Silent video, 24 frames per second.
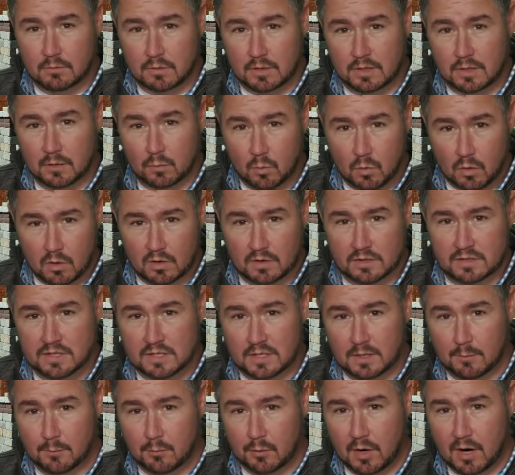and warranty
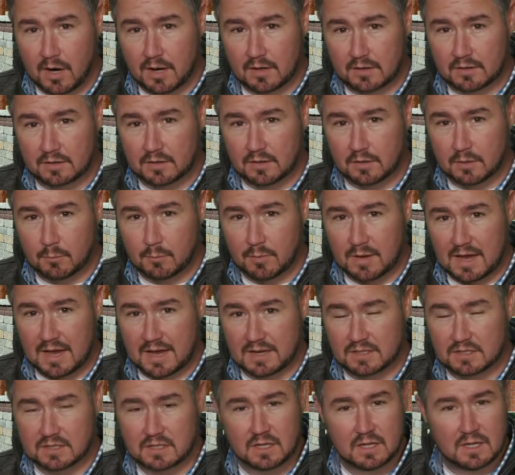a product in the
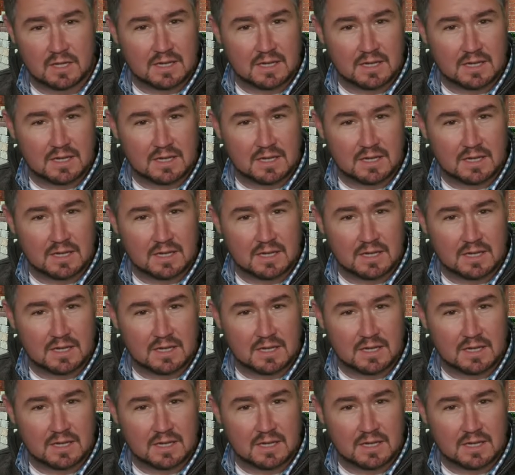past.